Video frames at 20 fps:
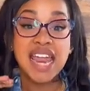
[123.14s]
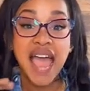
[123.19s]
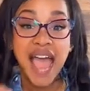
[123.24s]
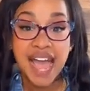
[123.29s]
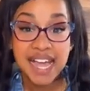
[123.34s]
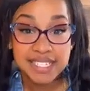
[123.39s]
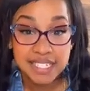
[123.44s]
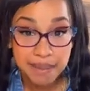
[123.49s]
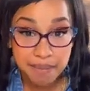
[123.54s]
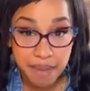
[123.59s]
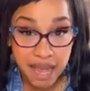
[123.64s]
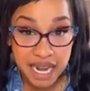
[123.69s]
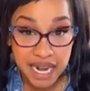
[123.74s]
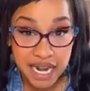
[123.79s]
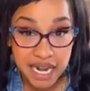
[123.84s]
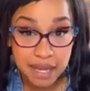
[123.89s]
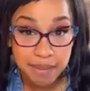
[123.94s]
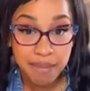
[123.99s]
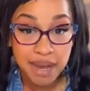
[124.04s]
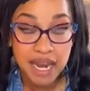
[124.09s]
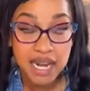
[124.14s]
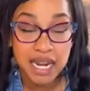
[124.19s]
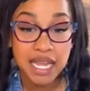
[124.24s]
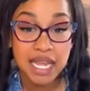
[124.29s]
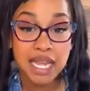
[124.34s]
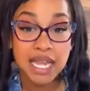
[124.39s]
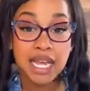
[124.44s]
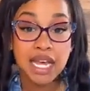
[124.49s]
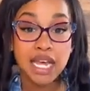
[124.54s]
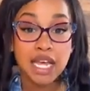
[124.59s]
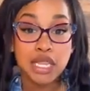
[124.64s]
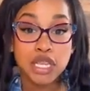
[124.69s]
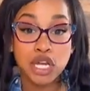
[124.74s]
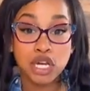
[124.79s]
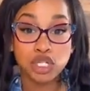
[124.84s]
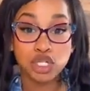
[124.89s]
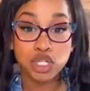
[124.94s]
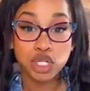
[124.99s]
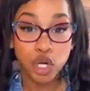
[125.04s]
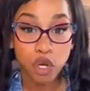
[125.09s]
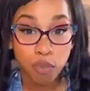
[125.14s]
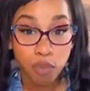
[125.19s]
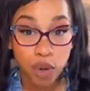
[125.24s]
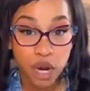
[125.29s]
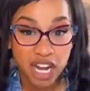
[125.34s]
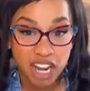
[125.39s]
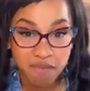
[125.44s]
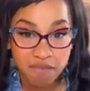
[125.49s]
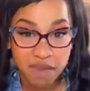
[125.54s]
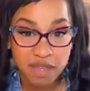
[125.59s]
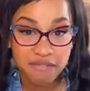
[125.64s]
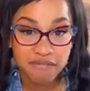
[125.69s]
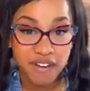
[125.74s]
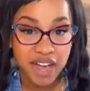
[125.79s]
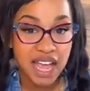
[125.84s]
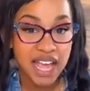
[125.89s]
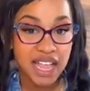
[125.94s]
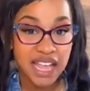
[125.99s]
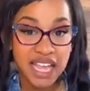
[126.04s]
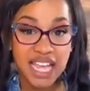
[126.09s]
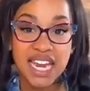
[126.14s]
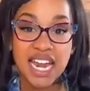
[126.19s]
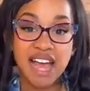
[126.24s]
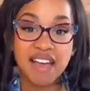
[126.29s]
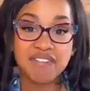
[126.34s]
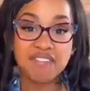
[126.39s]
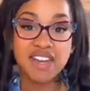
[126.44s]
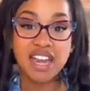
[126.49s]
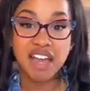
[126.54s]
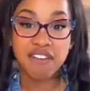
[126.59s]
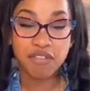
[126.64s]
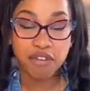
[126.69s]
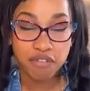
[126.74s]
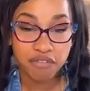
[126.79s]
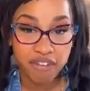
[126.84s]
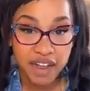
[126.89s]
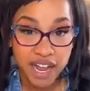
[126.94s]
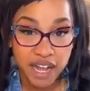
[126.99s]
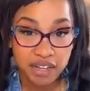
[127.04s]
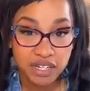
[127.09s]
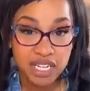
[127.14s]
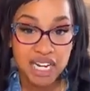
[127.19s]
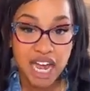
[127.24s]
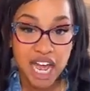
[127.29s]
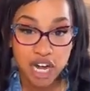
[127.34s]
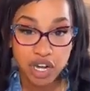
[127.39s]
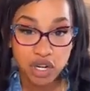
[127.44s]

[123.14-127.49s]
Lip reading: It hasn't made any money. There's no point in me filing it. I've never filed it.